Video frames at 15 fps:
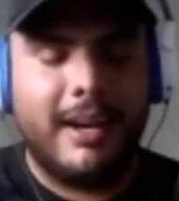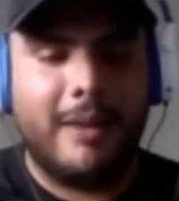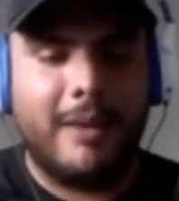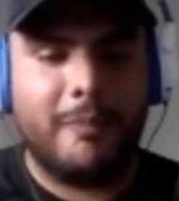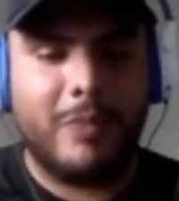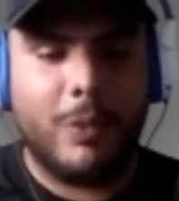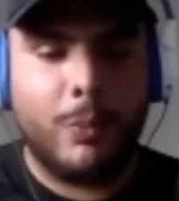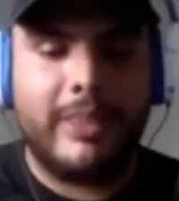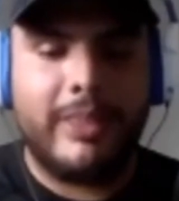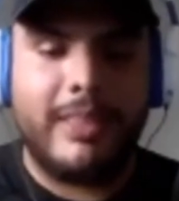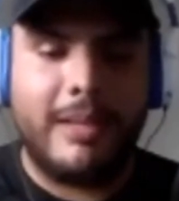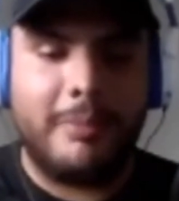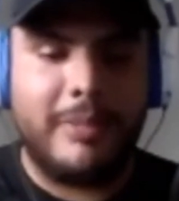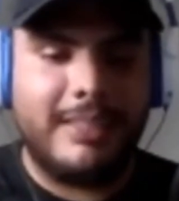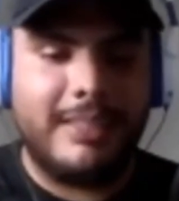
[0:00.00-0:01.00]
With
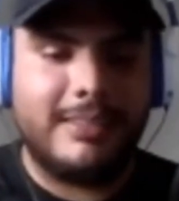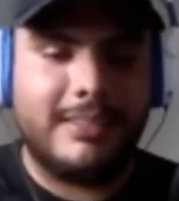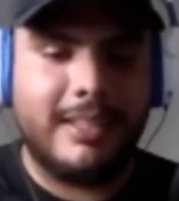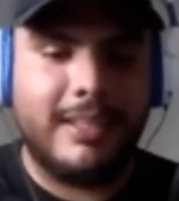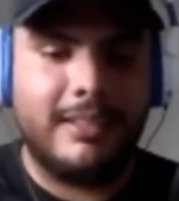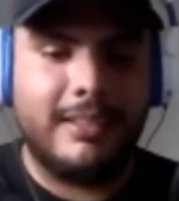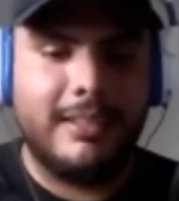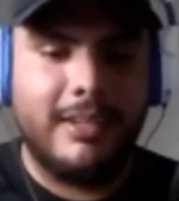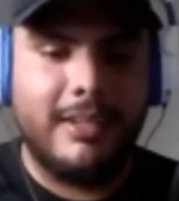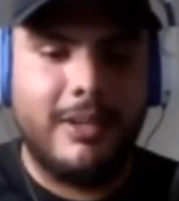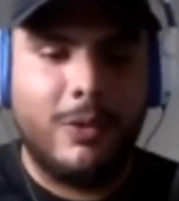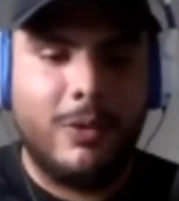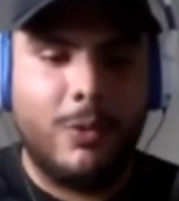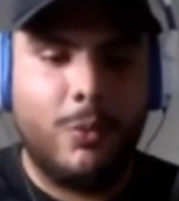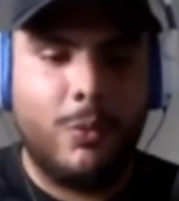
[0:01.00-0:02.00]
that being said,
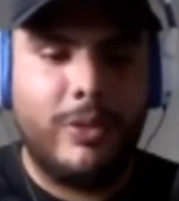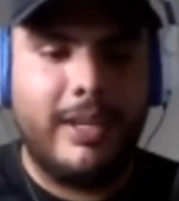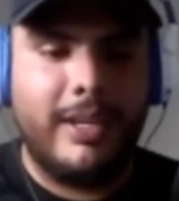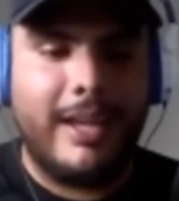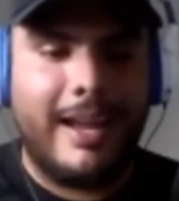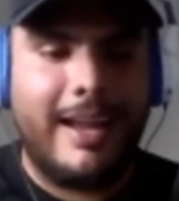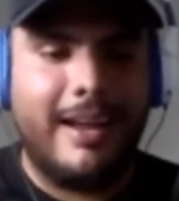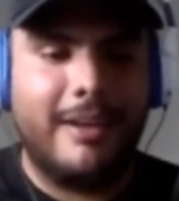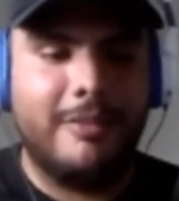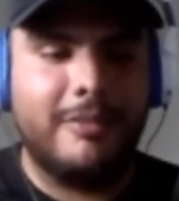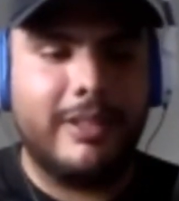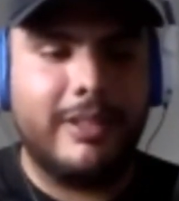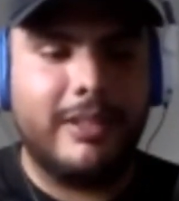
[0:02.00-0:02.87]
we have